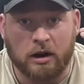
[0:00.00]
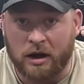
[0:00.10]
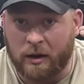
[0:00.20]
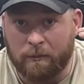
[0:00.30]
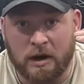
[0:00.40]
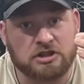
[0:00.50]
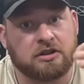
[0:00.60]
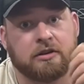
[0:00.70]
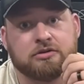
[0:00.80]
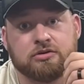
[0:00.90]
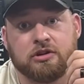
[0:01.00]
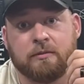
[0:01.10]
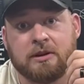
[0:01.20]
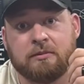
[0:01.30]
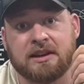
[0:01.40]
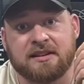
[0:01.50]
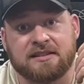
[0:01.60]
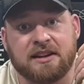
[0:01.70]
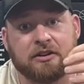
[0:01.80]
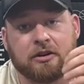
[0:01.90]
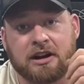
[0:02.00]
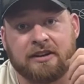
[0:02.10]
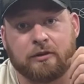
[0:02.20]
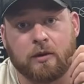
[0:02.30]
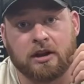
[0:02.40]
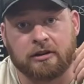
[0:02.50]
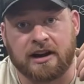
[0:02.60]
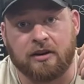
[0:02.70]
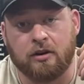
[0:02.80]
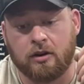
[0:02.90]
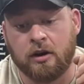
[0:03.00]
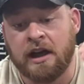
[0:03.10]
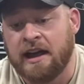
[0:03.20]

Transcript: a much larger drill bit, because then you're going to have a wallered out hole